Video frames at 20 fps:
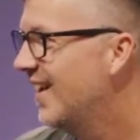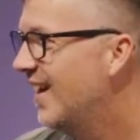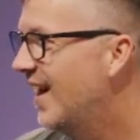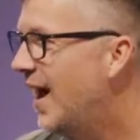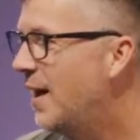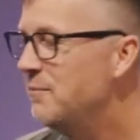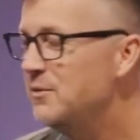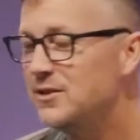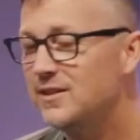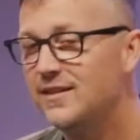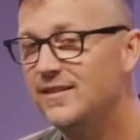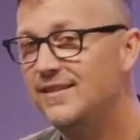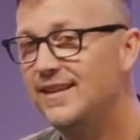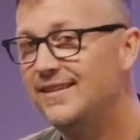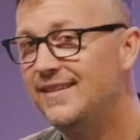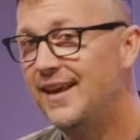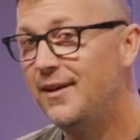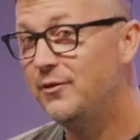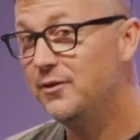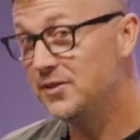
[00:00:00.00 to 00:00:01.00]
I'm just going to let
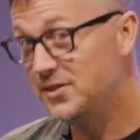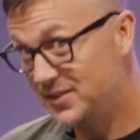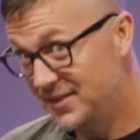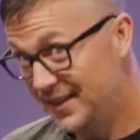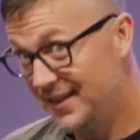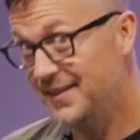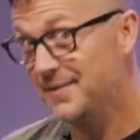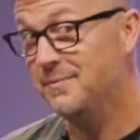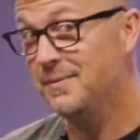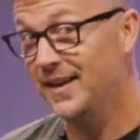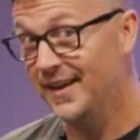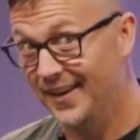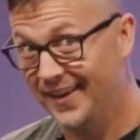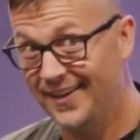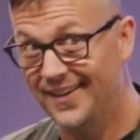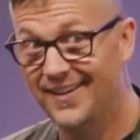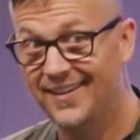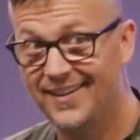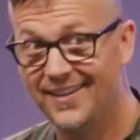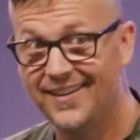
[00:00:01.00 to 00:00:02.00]
that one sit a minute,
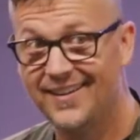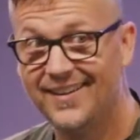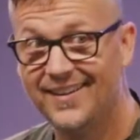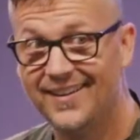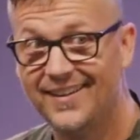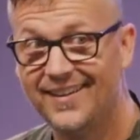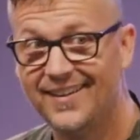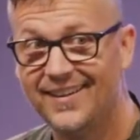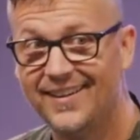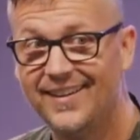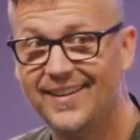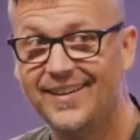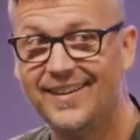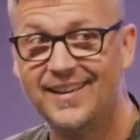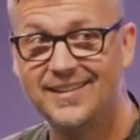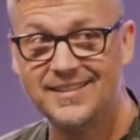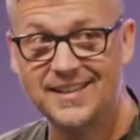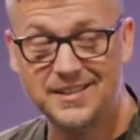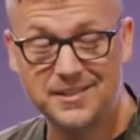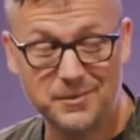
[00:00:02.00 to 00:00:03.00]

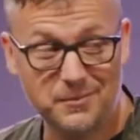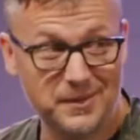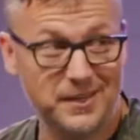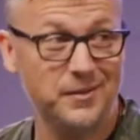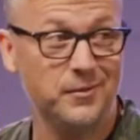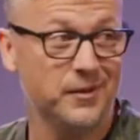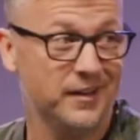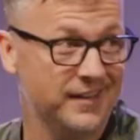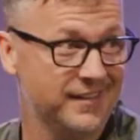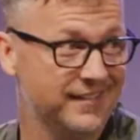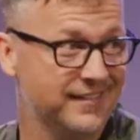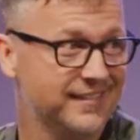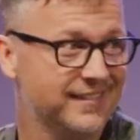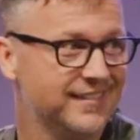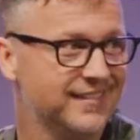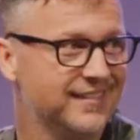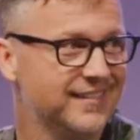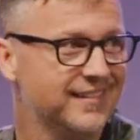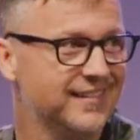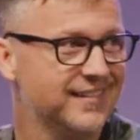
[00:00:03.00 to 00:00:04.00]
because that's a big one.
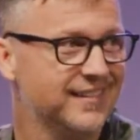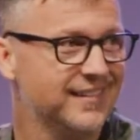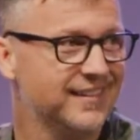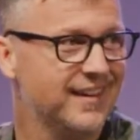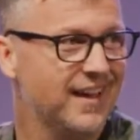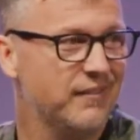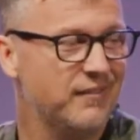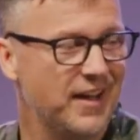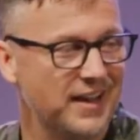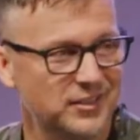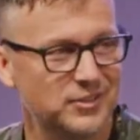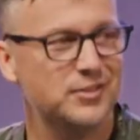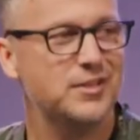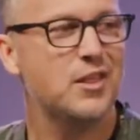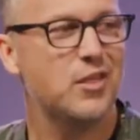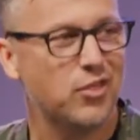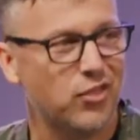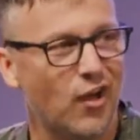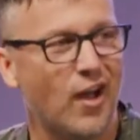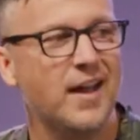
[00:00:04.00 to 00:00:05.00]
I've actually
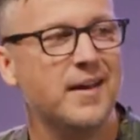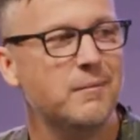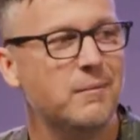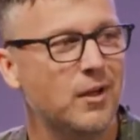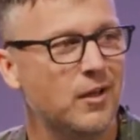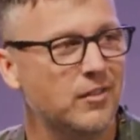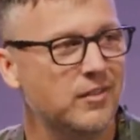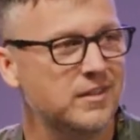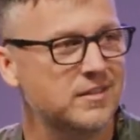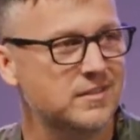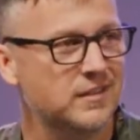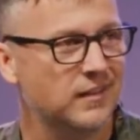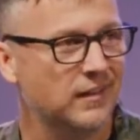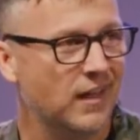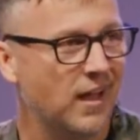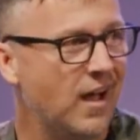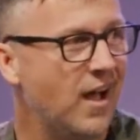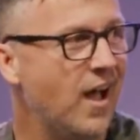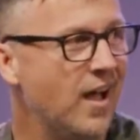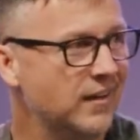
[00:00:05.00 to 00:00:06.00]
thought about this a
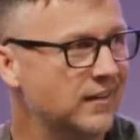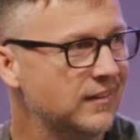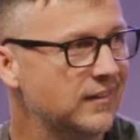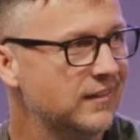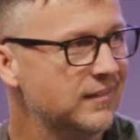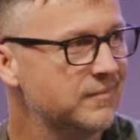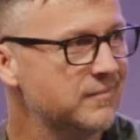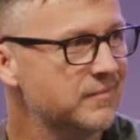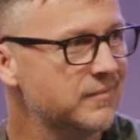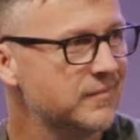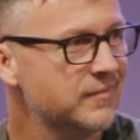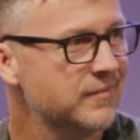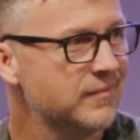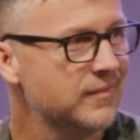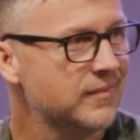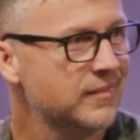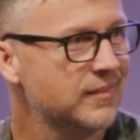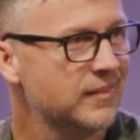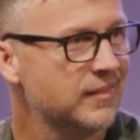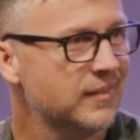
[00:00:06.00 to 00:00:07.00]
lot.
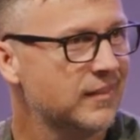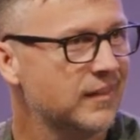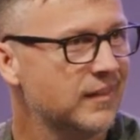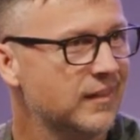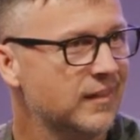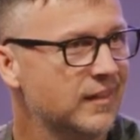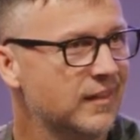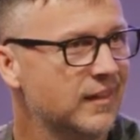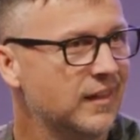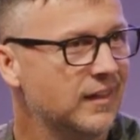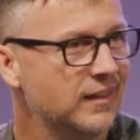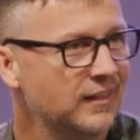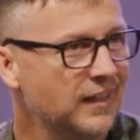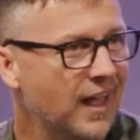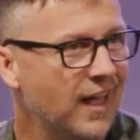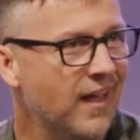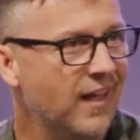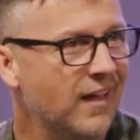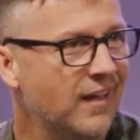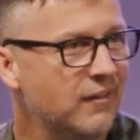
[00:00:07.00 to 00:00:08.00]

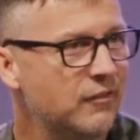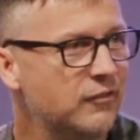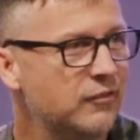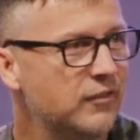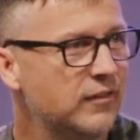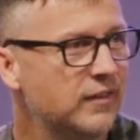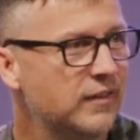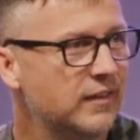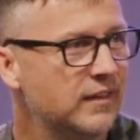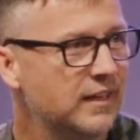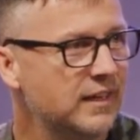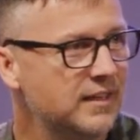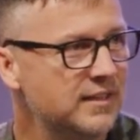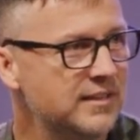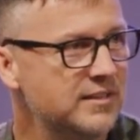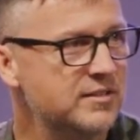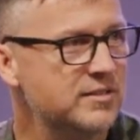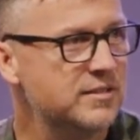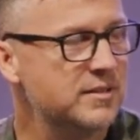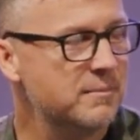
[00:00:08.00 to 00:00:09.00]
Love
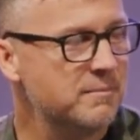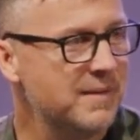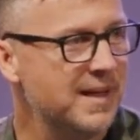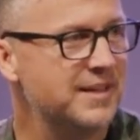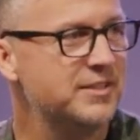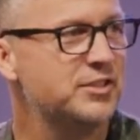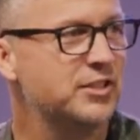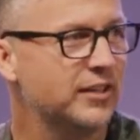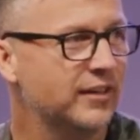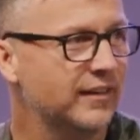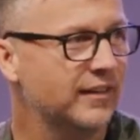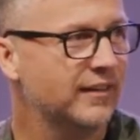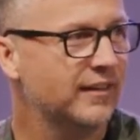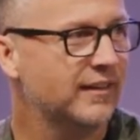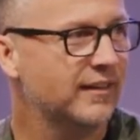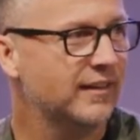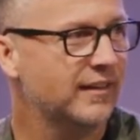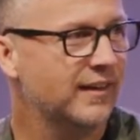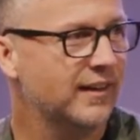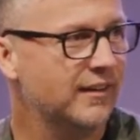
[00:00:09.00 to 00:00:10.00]
is the measure
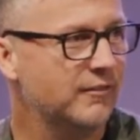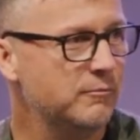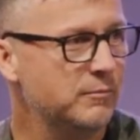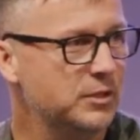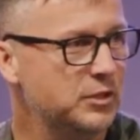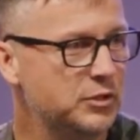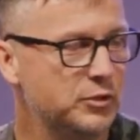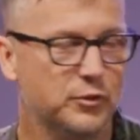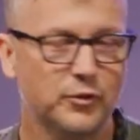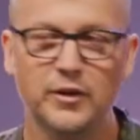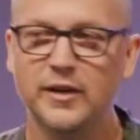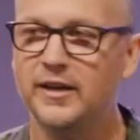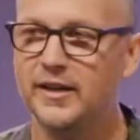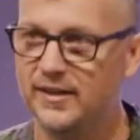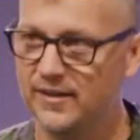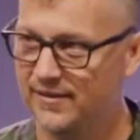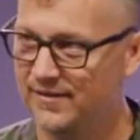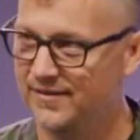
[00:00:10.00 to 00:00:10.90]
of maturity.